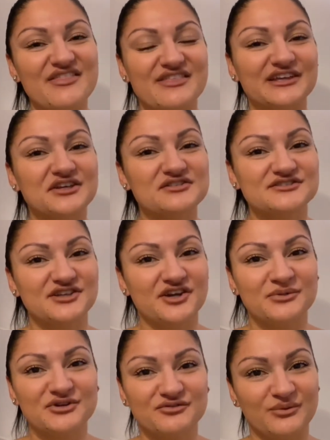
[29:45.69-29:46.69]
Thank you so
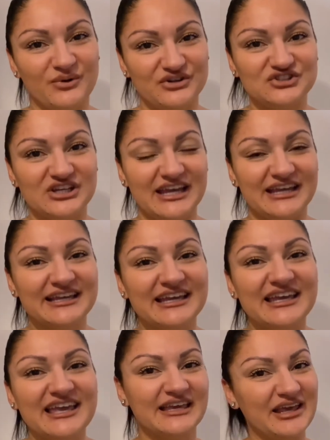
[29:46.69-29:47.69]
much for watching.
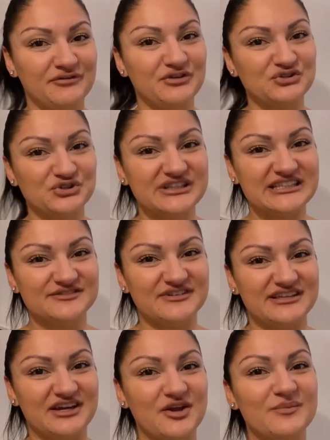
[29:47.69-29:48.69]
If you enjoyed this
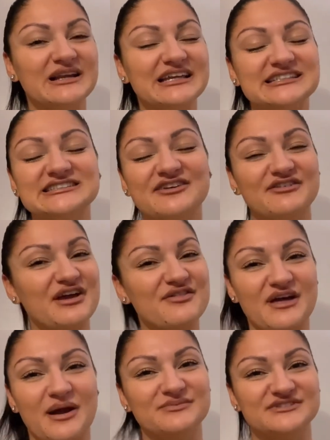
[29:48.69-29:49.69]
video, please give it a
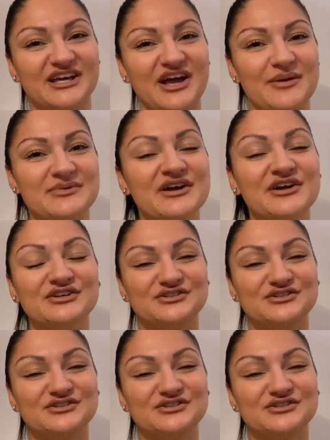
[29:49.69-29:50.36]
thumbs up.